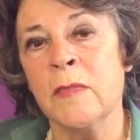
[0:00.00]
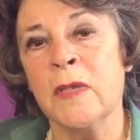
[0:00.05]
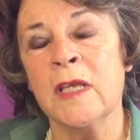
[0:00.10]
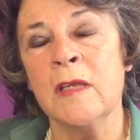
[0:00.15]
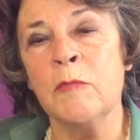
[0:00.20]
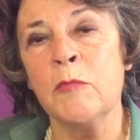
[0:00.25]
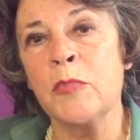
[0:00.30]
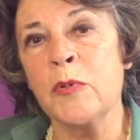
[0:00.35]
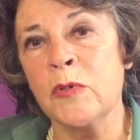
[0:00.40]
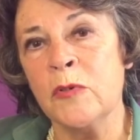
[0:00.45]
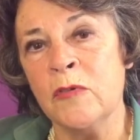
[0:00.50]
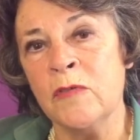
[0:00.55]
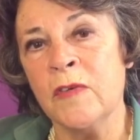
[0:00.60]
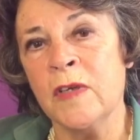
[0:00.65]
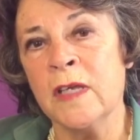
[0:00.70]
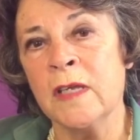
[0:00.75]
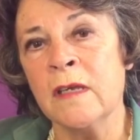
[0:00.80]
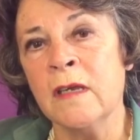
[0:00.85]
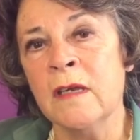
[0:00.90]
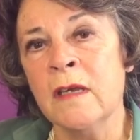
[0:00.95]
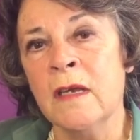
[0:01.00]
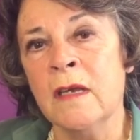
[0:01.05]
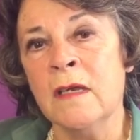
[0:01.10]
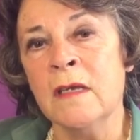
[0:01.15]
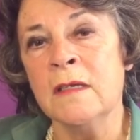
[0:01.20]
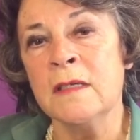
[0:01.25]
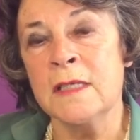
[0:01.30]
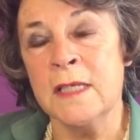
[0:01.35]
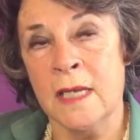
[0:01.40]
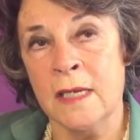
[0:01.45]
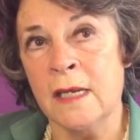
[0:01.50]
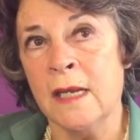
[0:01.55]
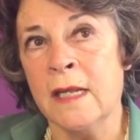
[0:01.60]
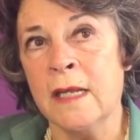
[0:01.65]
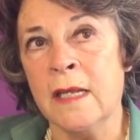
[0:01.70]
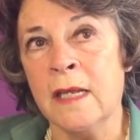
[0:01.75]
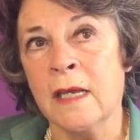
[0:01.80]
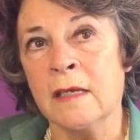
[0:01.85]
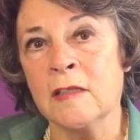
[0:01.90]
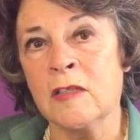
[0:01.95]
improving
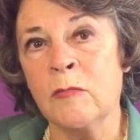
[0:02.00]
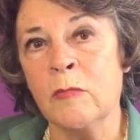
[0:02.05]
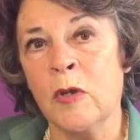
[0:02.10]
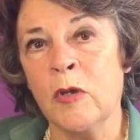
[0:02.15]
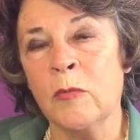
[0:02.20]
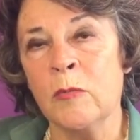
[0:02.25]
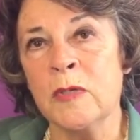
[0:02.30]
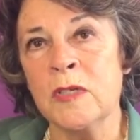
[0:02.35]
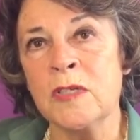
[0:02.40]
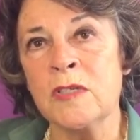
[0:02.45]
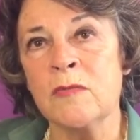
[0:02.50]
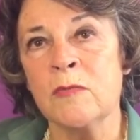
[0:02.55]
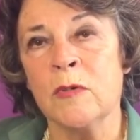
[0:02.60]
daily at the moment.